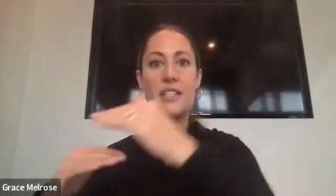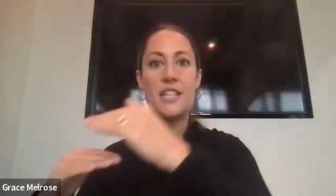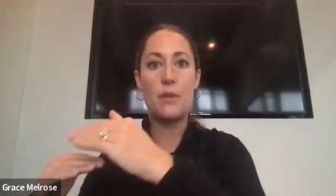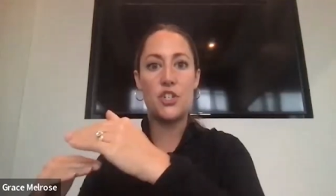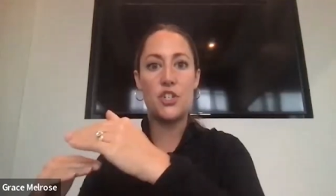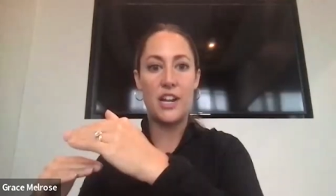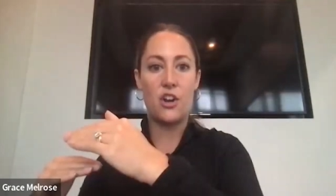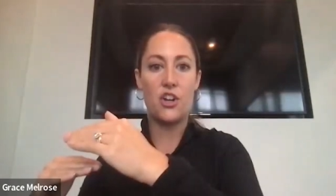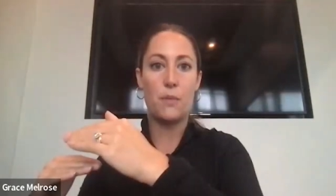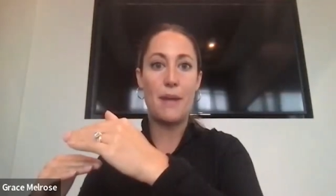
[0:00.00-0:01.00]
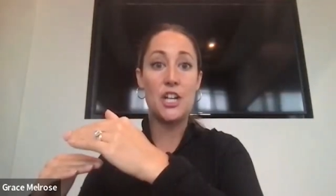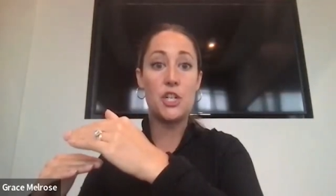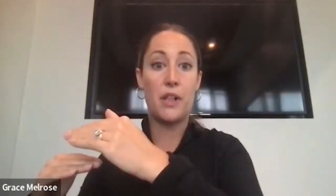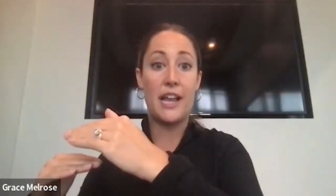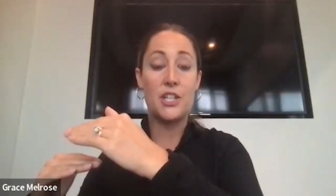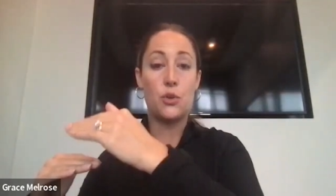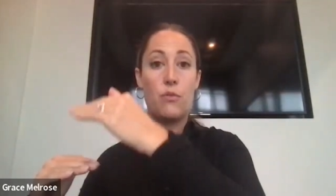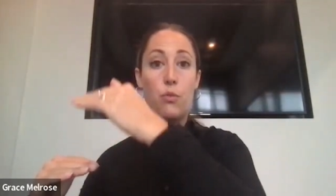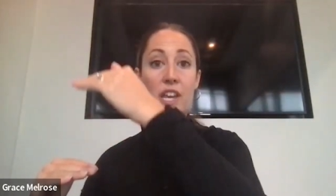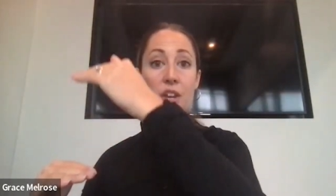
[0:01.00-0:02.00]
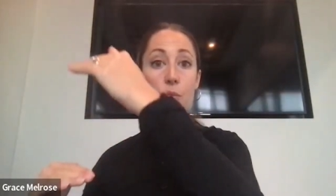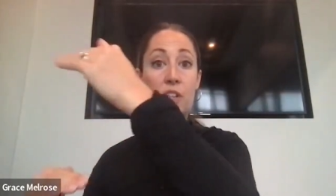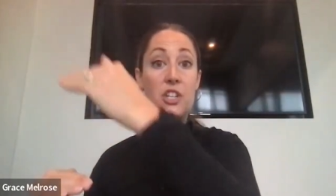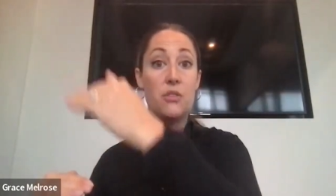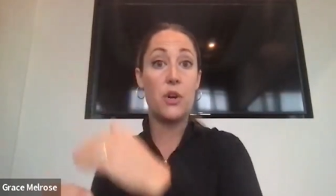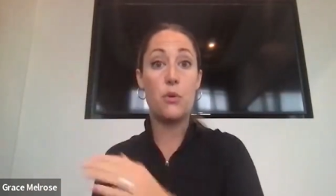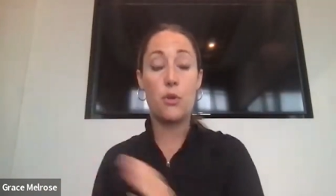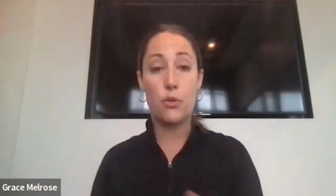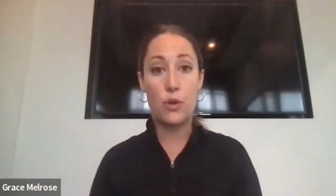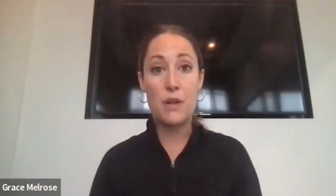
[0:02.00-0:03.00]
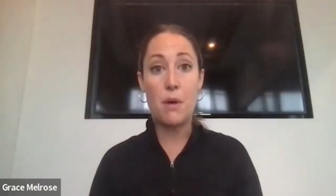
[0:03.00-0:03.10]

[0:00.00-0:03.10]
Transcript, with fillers: is how much you're getting on your match play. So if we can really devote 3